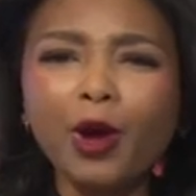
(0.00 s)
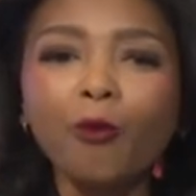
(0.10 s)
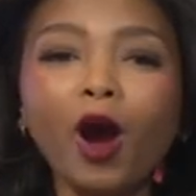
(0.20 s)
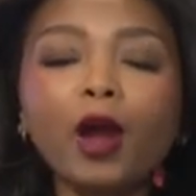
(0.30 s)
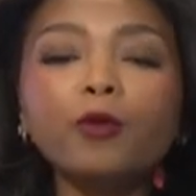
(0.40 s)

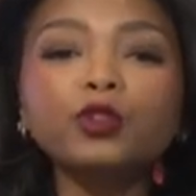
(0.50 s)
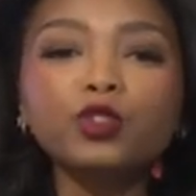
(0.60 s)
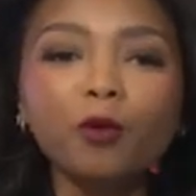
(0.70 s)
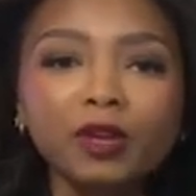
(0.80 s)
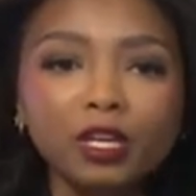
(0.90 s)
Why were
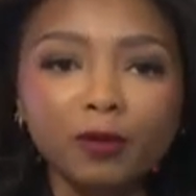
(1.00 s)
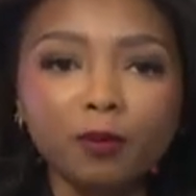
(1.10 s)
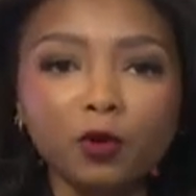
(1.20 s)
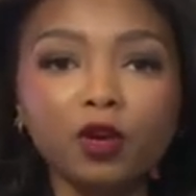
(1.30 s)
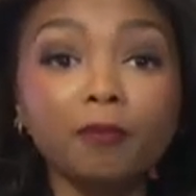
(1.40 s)
so many
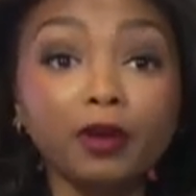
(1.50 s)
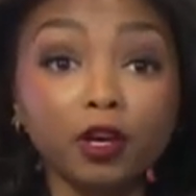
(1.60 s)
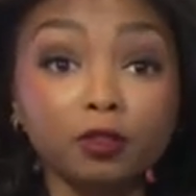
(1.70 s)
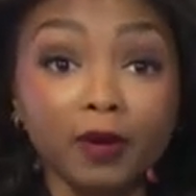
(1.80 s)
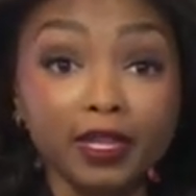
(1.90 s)
people
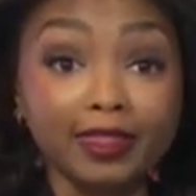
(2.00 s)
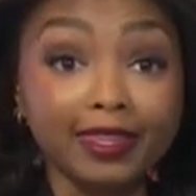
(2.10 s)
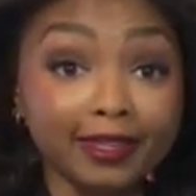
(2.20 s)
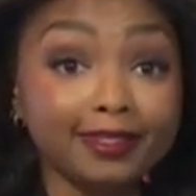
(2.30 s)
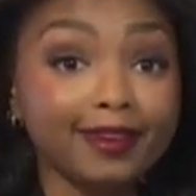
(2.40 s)
compelled by
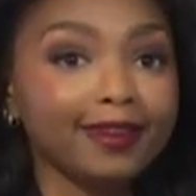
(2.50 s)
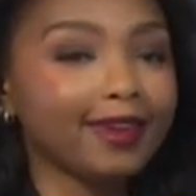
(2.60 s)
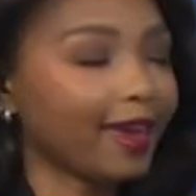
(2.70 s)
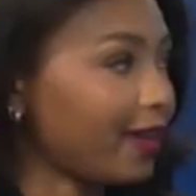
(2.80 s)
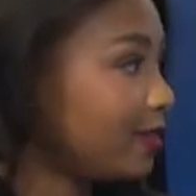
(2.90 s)
this
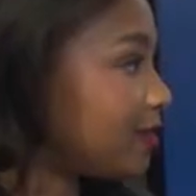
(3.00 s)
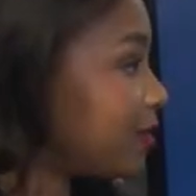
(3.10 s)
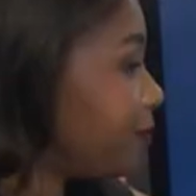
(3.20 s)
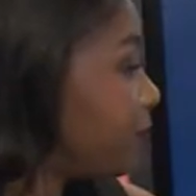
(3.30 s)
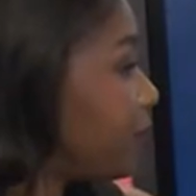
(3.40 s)

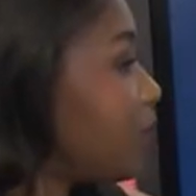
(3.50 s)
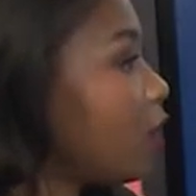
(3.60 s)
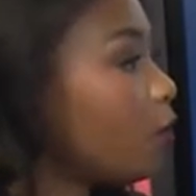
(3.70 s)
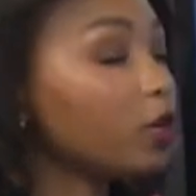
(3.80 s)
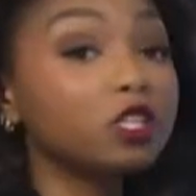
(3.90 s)
case?
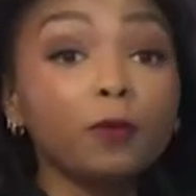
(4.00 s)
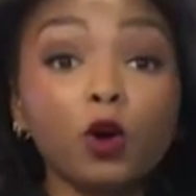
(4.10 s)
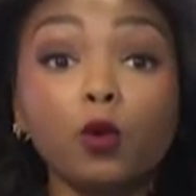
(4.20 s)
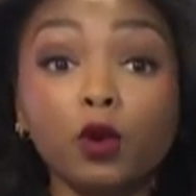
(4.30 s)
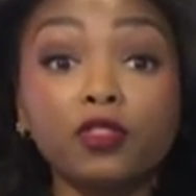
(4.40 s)
We
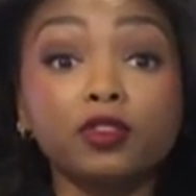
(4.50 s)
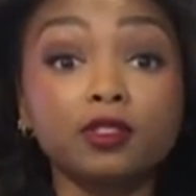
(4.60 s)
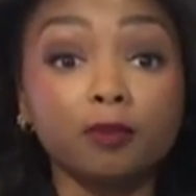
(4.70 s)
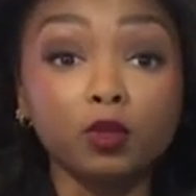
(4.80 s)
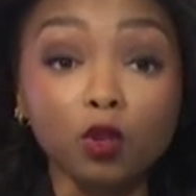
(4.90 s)
spoke with
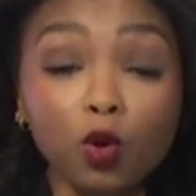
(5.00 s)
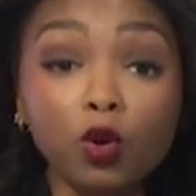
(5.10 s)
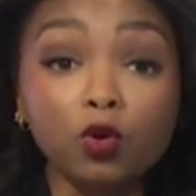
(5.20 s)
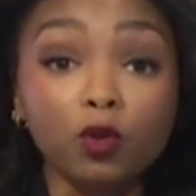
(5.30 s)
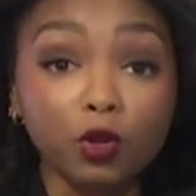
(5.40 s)
some
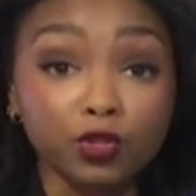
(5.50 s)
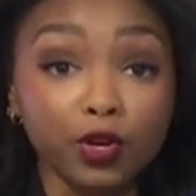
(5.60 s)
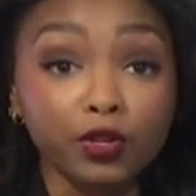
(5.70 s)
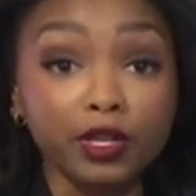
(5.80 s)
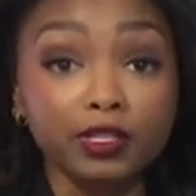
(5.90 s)
local
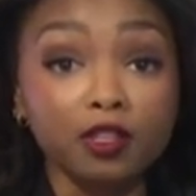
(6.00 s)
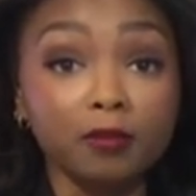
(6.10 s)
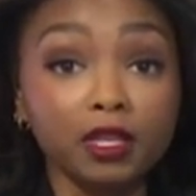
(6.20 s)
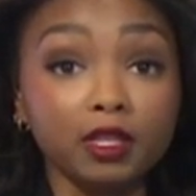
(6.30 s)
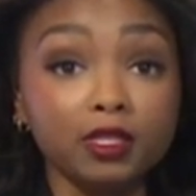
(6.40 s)
attorneys in the
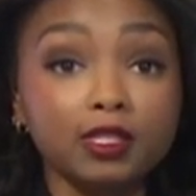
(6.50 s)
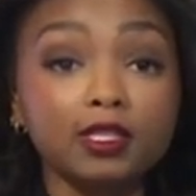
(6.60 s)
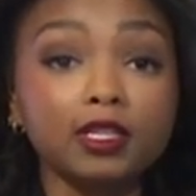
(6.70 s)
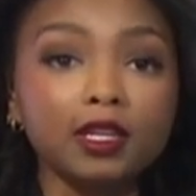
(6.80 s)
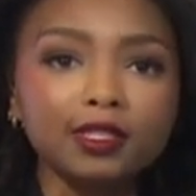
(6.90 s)
Midlands
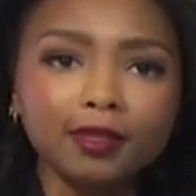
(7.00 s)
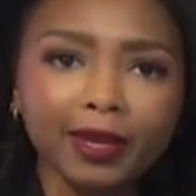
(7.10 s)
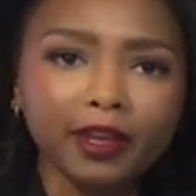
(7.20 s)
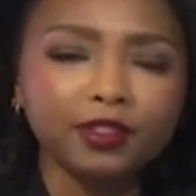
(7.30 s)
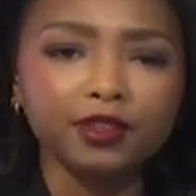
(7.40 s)
to get some
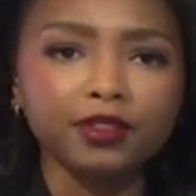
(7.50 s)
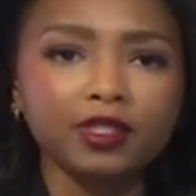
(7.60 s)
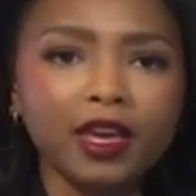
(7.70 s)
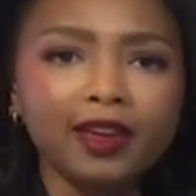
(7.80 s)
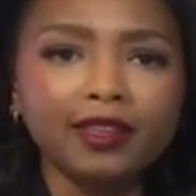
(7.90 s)
answers.
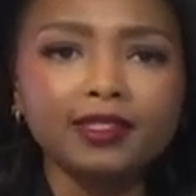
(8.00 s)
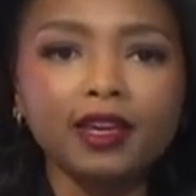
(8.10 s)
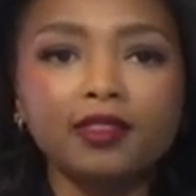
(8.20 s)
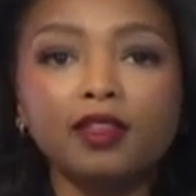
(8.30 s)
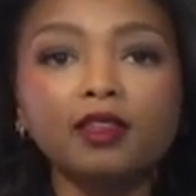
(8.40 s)
They
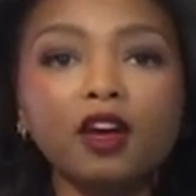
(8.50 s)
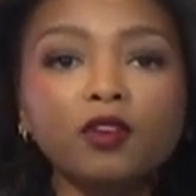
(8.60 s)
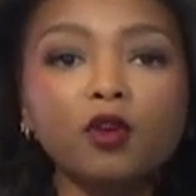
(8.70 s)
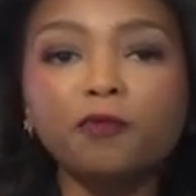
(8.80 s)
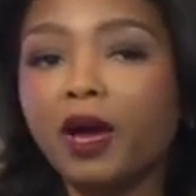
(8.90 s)
say the
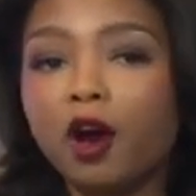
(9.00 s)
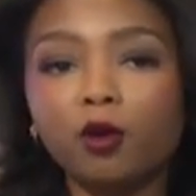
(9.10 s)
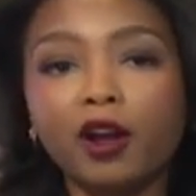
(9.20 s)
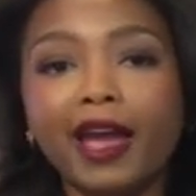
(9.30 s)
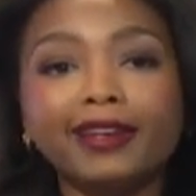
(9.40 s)
level of
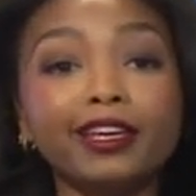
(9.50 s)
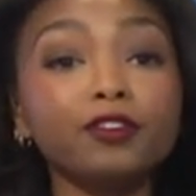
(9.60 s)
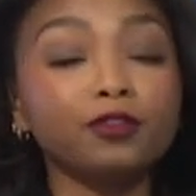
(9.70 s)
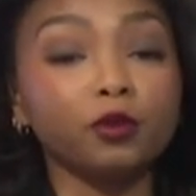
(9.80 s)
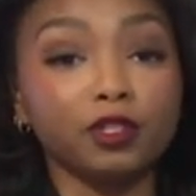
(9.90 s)
power and
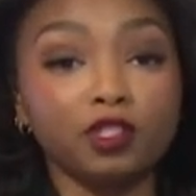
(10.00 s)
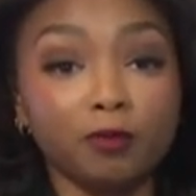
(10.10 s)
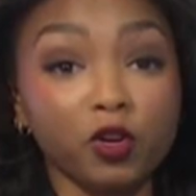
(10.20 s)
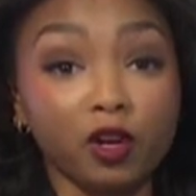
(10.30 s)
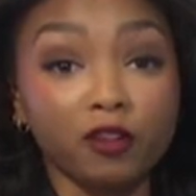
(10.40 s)
influence the
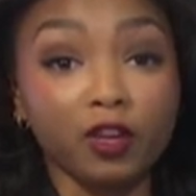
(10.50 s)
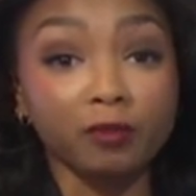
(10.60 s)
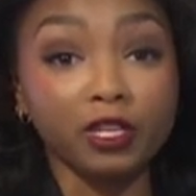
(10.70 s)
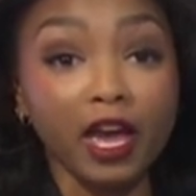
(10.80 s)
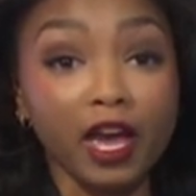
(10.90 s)
Murdaugh
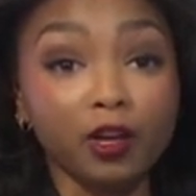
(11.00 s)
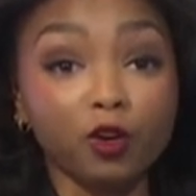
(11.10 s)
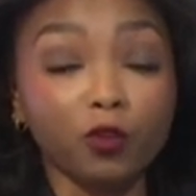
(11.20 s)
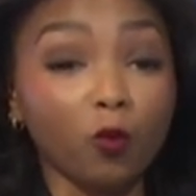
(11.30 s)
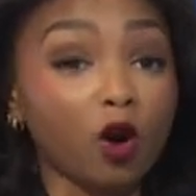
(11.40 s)
family had
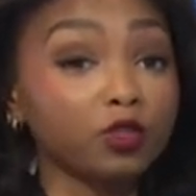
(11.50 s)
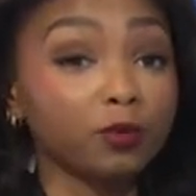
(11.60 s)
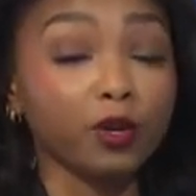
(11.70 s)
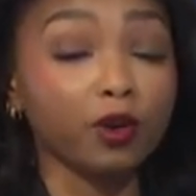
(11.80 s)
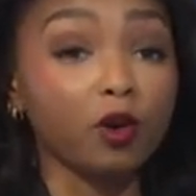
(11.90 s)
over
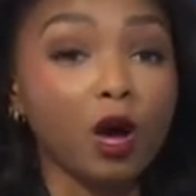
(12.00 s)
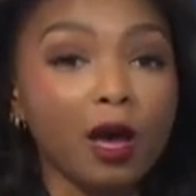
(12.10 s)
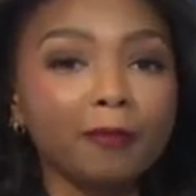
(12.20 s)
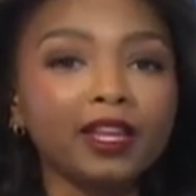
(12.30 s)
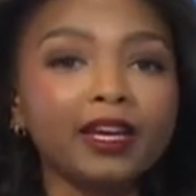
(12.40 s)
Walterboro
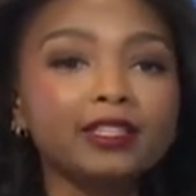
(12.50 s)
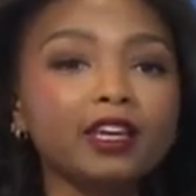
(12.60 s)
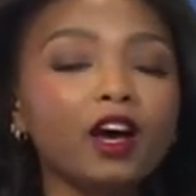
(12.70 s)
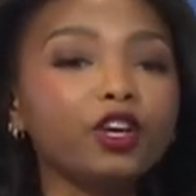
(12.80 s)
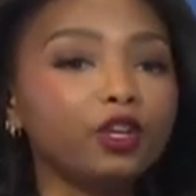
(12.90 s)
plays
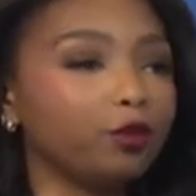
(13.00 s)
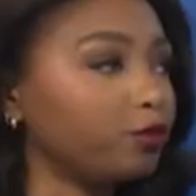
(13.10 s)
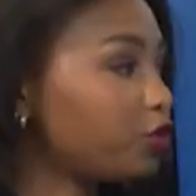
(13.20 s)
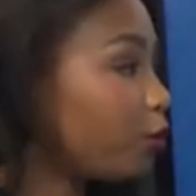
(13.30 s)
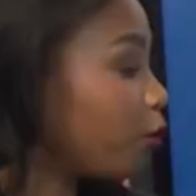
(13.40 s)
a
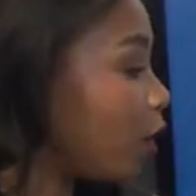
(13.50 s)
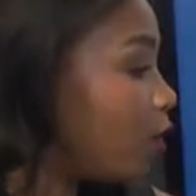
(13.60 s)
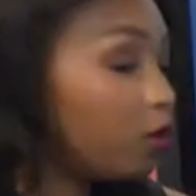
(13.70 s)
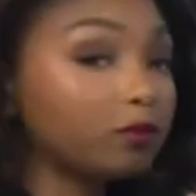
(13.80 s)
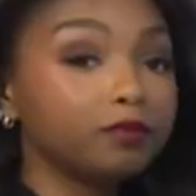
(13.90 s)
huge role.